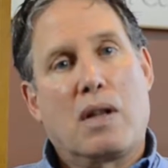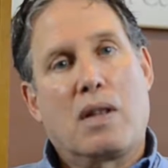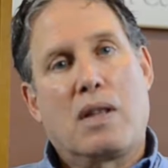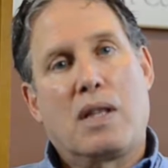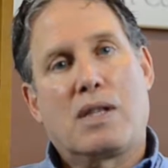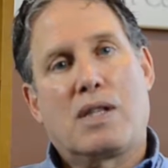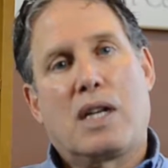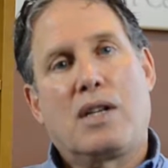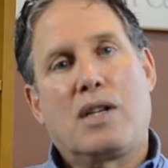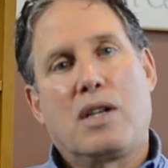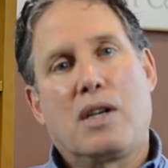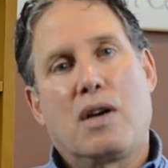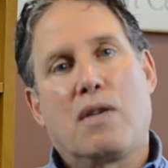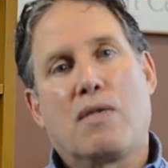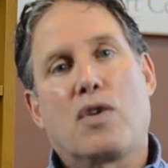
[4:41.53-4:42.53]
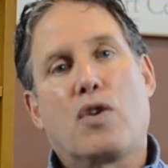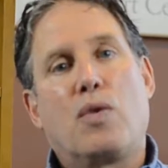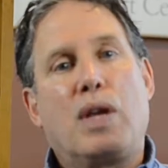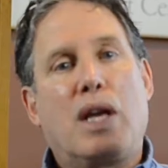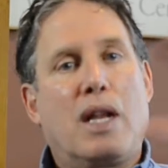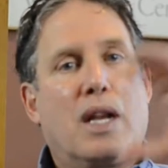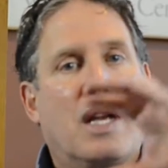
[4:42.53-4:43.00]
this idea of
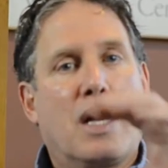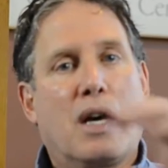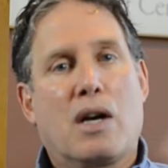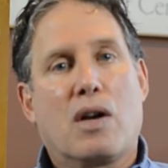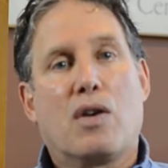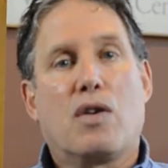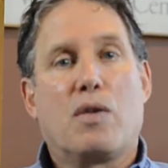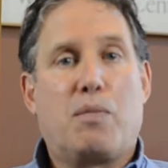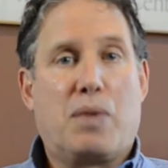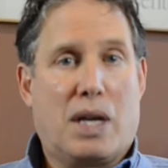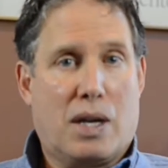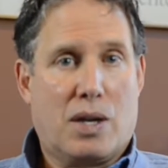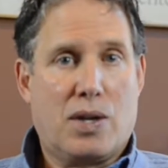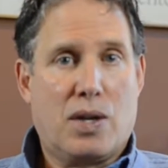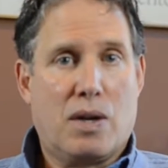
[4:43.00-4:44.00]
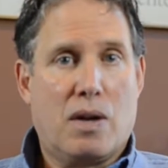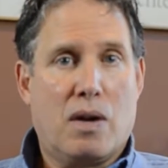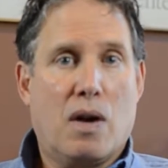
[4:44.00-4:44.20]
creating a good picture